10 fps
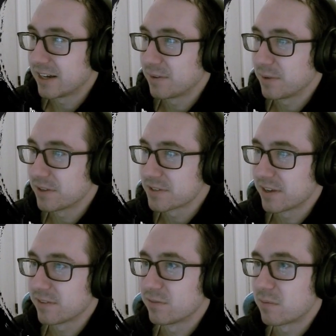we also
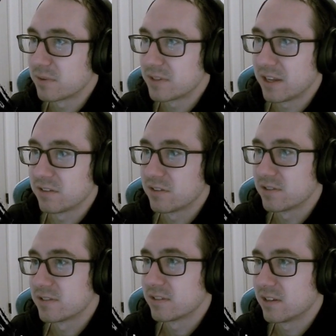have Robert
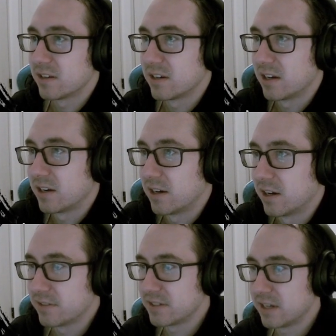Taylor's
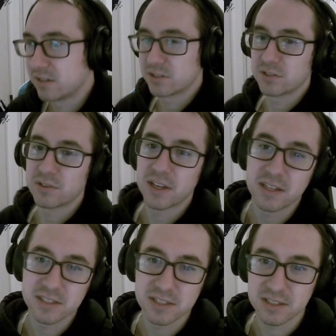standard
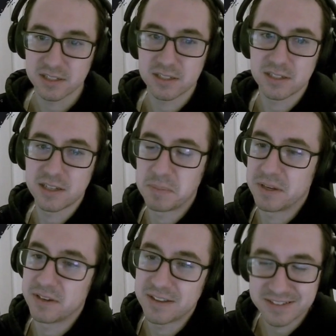showcase. I mean,
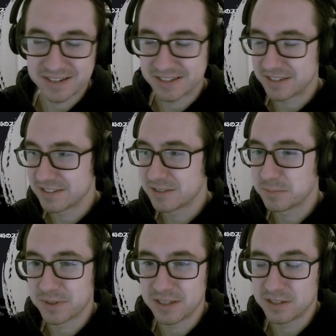it's not his,
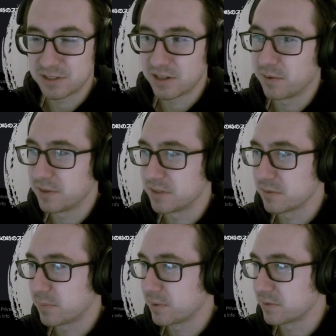but he always
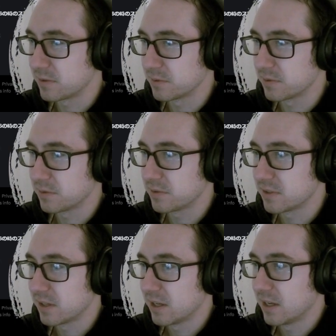posts the results.
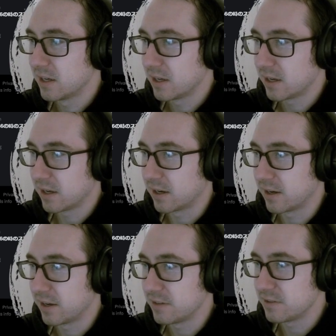And
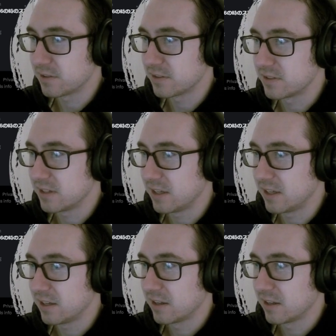as you can see,